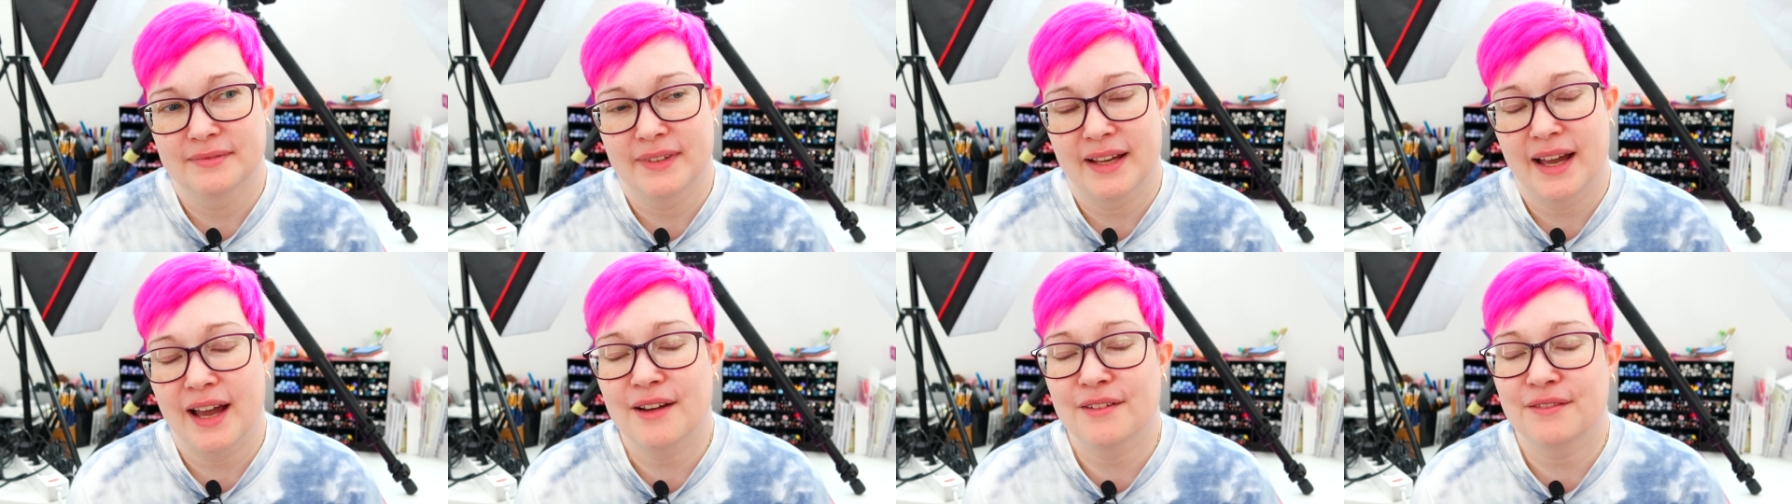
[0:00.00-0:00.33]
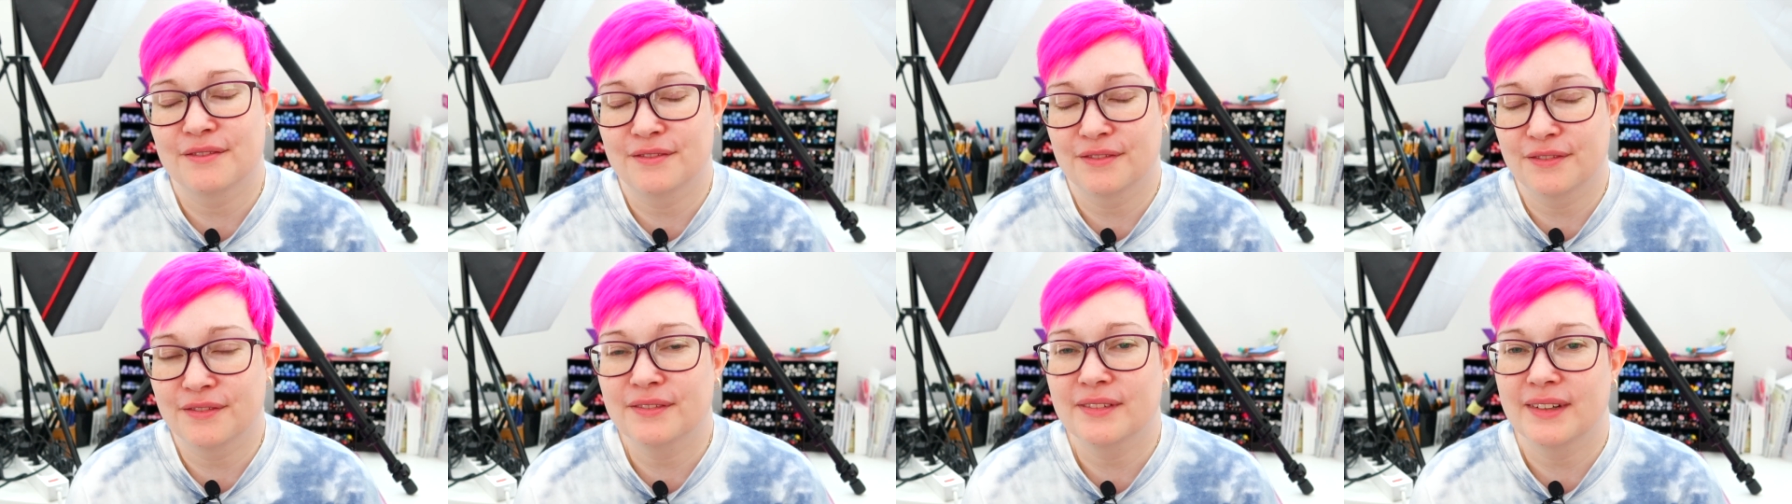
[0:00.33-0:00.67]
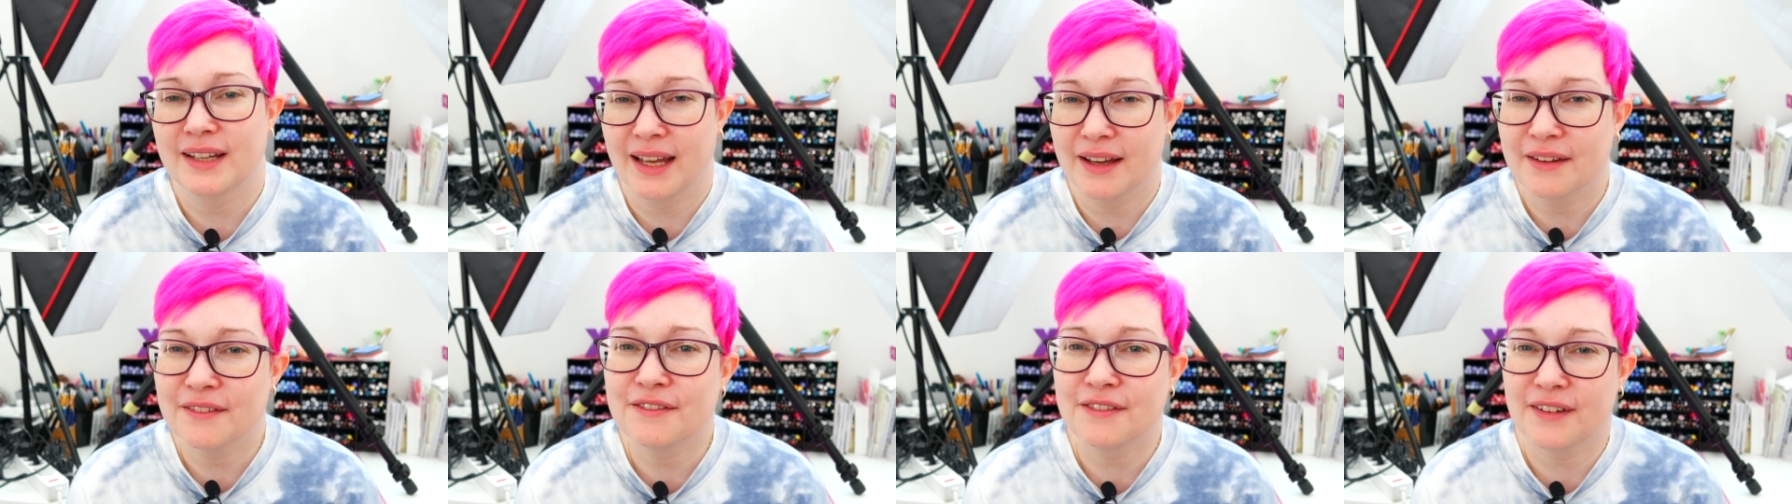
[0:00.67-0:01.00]
Have
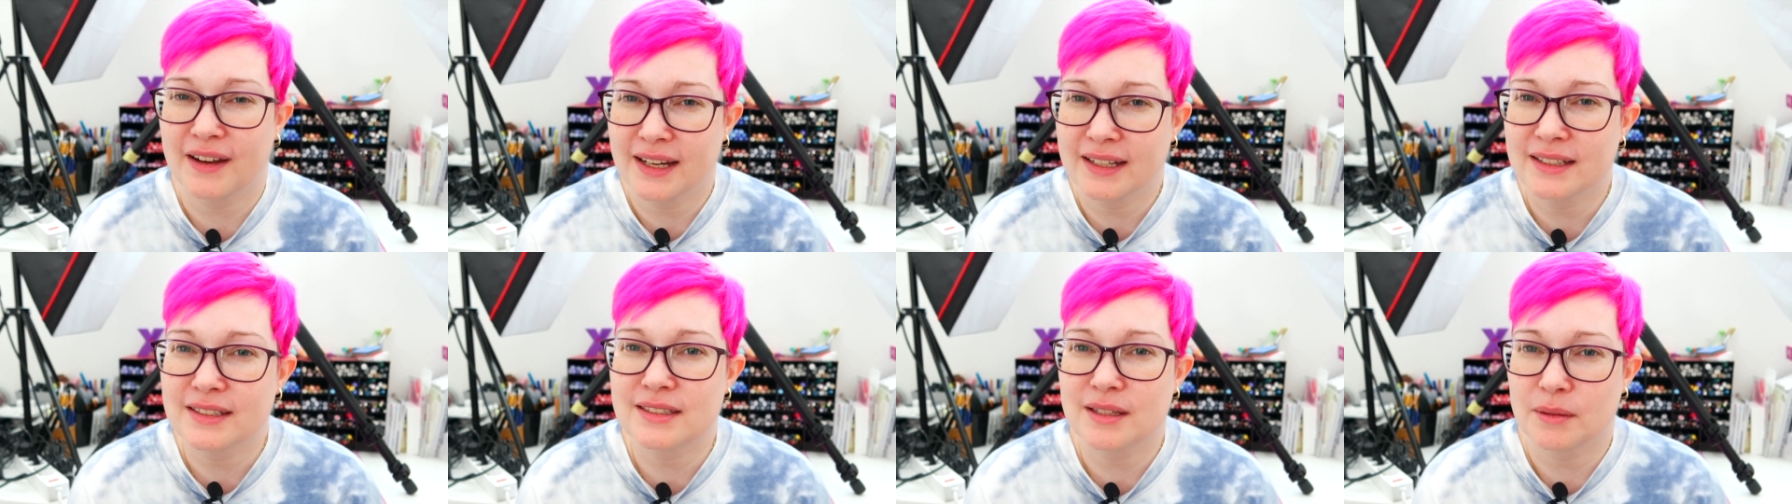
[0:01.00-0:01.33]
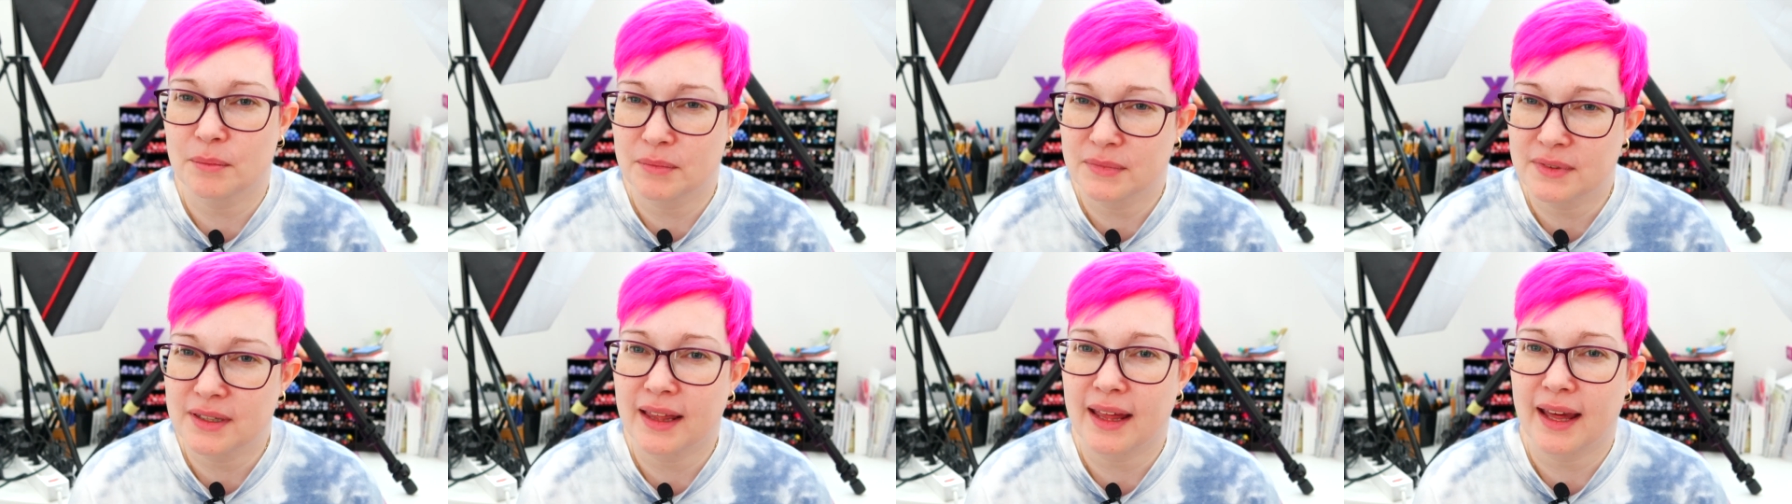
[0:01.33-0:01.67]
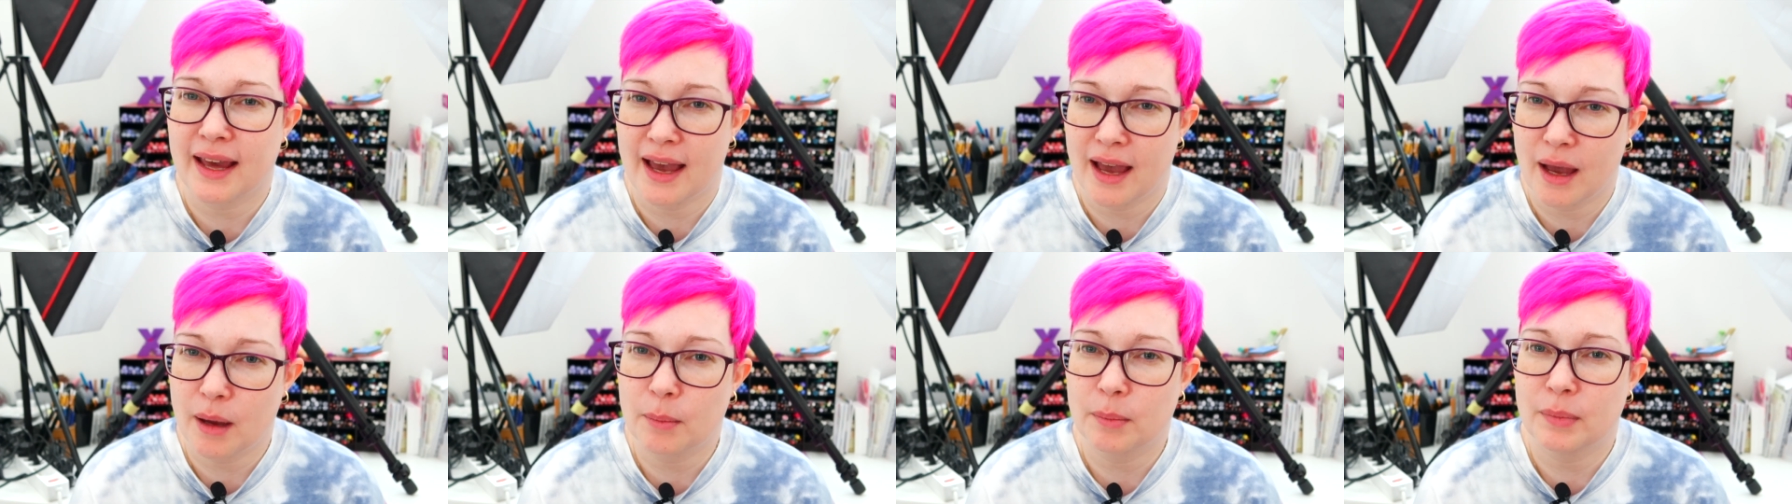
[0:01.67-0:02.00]
find something
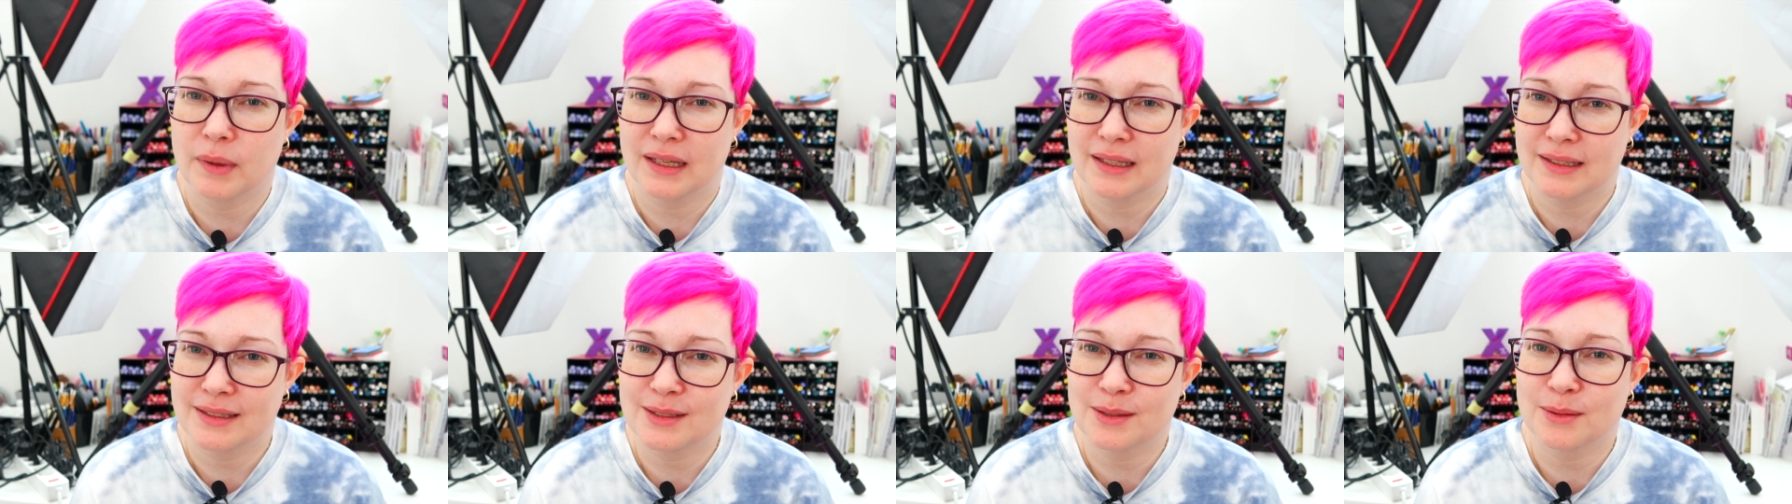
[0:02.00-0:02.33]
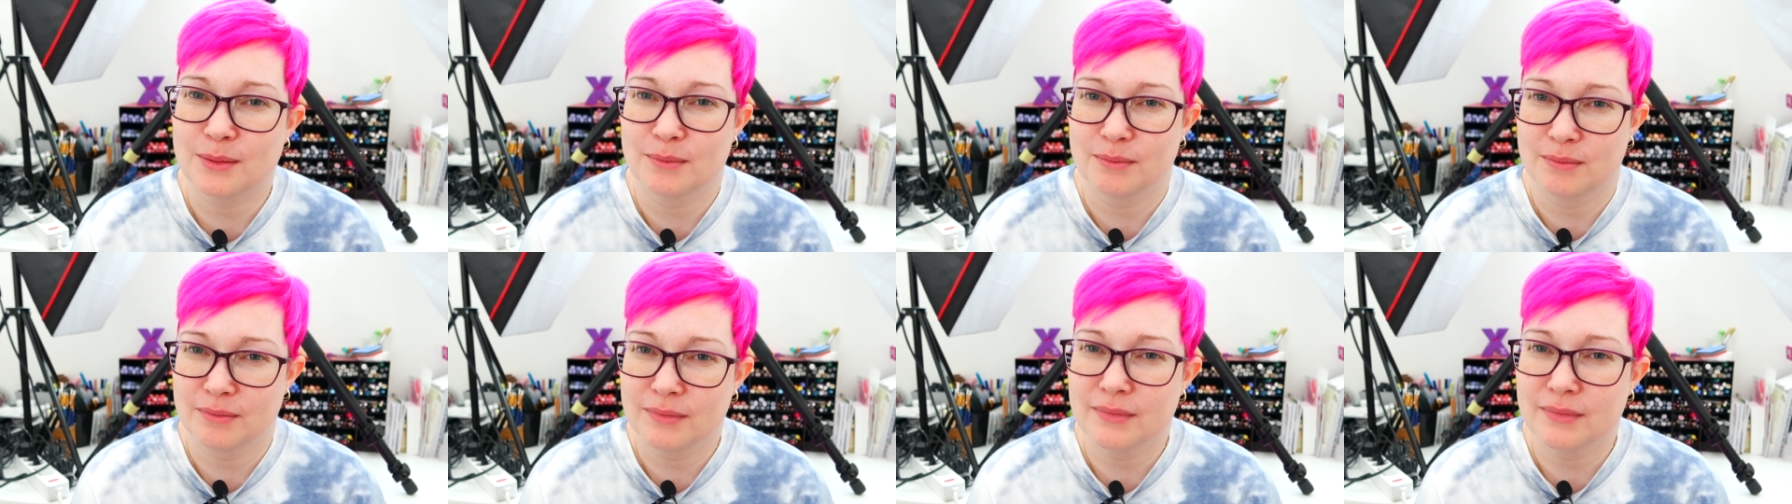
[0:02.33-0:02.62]
happy to